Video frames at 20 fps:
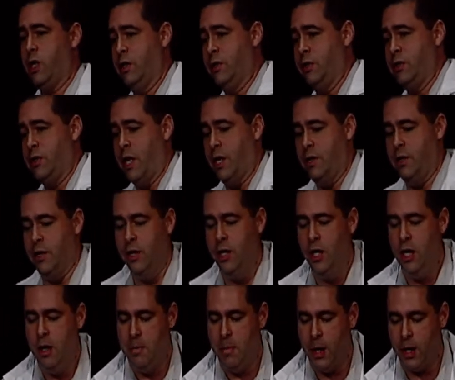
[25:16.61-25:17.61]
and decided to
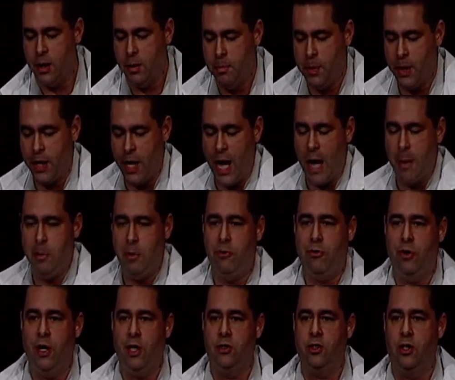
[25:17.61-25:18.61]
make a big happy
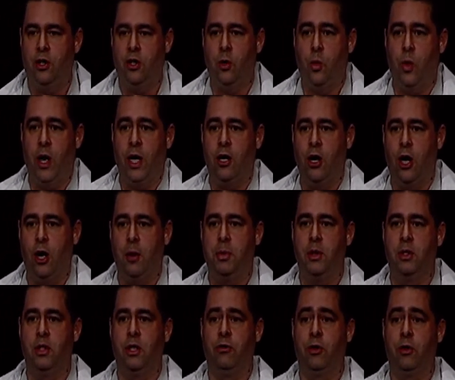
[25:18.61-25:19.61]
face on their white carpet
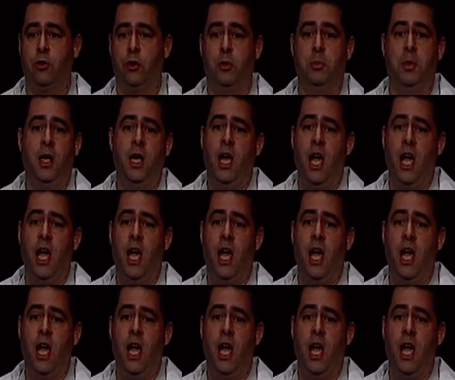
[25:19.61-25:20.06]
in the living room.